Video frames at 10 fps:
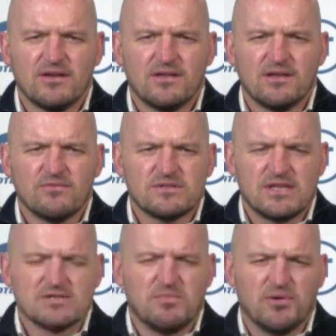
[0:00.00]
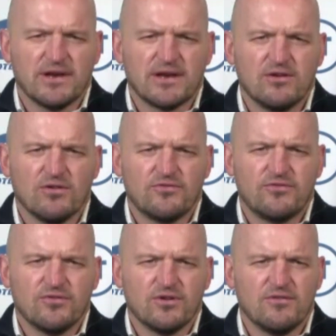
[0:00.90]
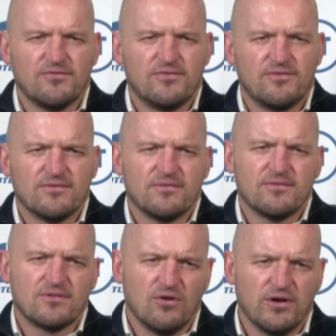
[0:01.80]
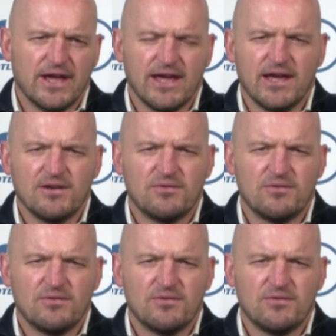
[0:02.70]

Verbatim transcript: It was disappointing not to have gone ahead.